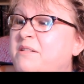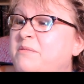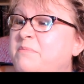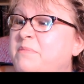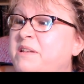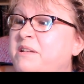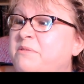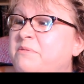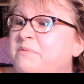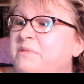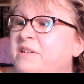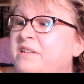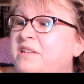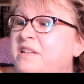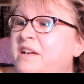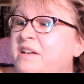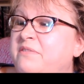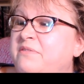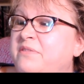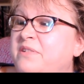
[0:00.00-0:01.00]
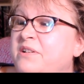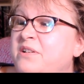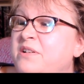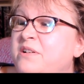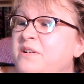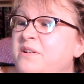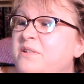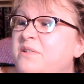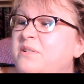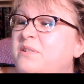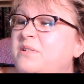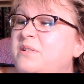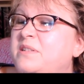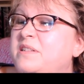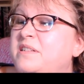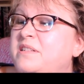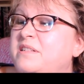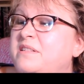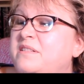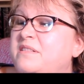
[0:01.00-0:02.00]
how to be a real life
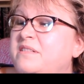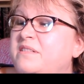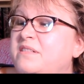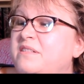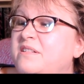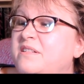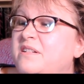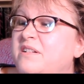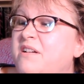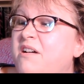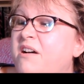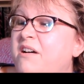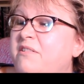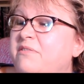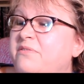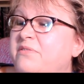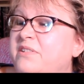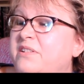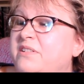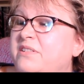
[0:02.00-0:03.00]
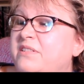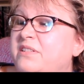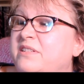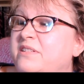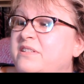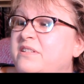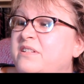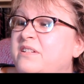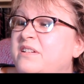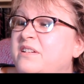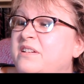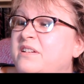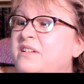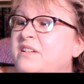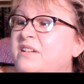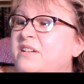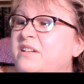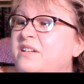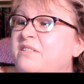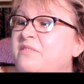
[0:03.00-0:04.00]
Holden Caulfield,
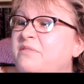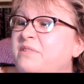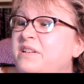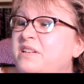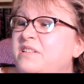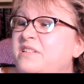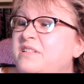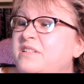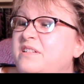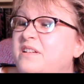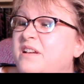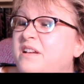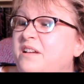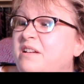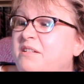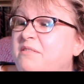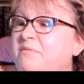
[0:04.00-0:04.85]
which